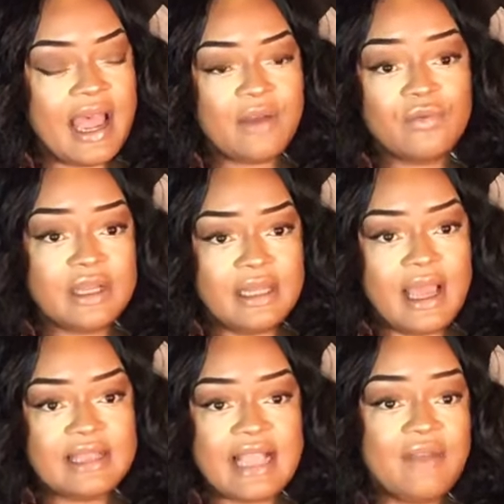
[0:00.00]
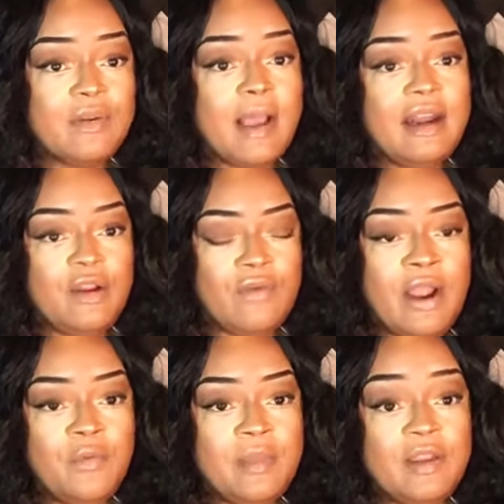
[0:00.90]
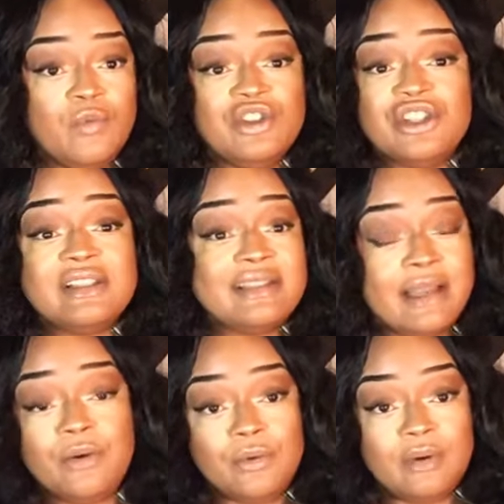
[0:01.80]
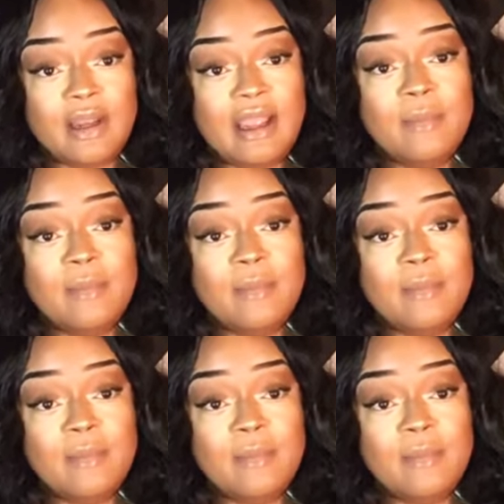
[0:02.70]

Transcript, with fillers: I realized everybody around me was just settled